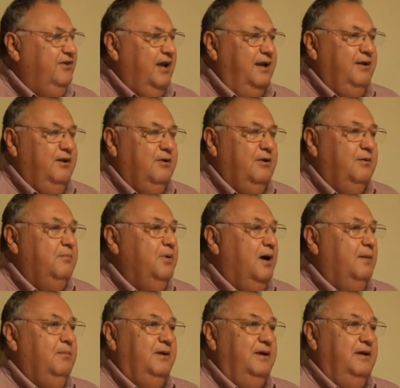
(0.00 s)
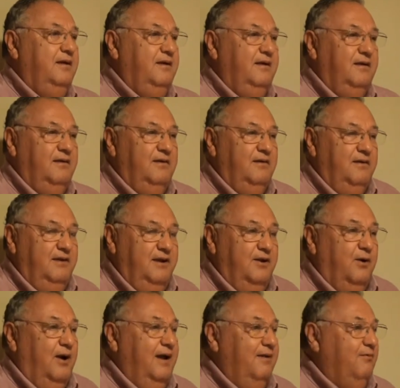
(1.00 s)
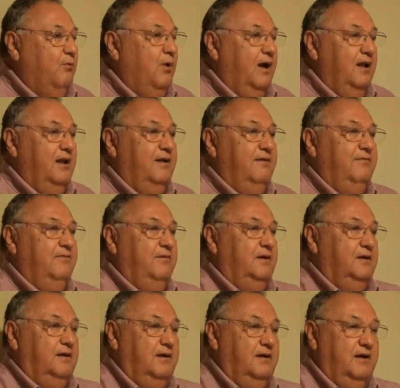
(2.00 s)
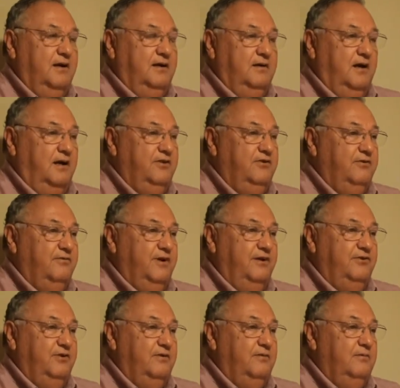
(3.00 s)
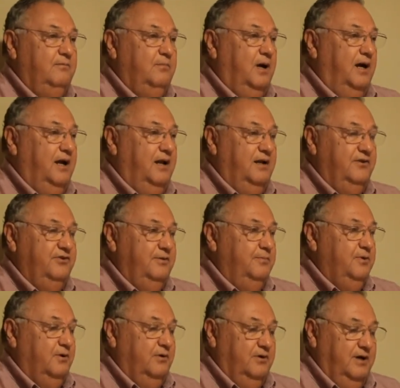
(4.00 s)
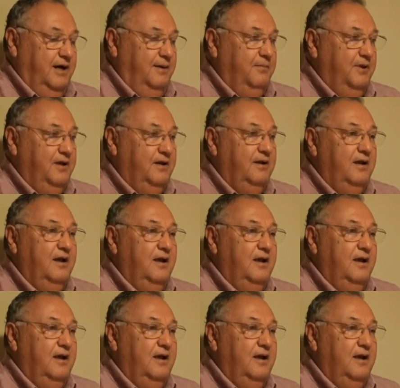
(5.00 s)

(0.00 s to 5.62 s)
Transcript: And you can probably, you know, have a wildlife or a, a conservation biology program that